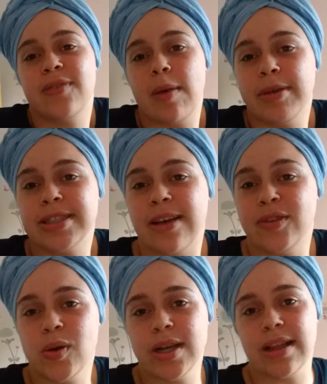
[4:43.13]
found myself
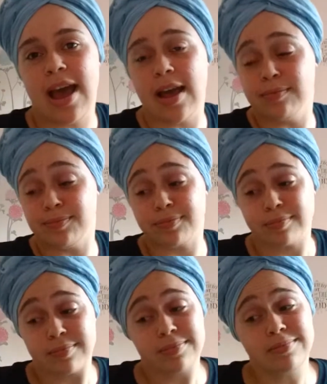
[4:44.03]
doing that.
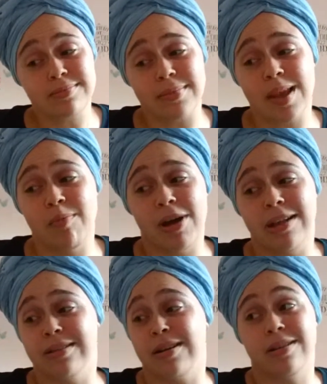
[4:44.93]

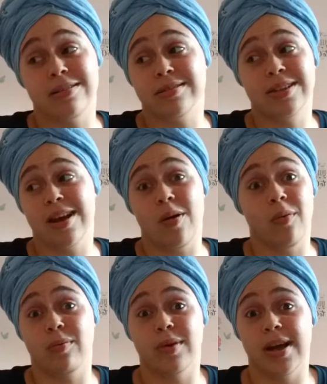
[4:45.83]
But no,